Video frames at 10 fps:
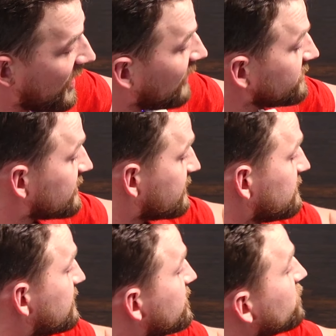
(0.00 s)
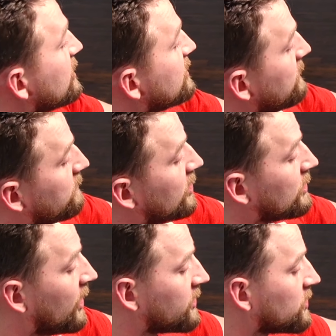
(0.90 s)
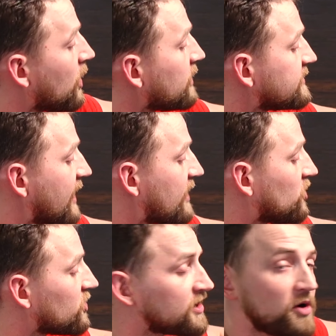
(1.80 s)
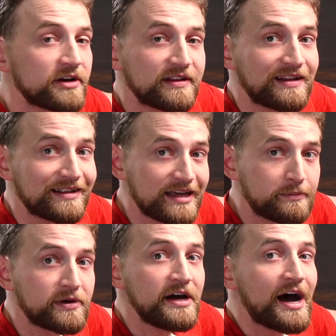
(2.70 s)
I'll just stretch them across and hook them onto the lip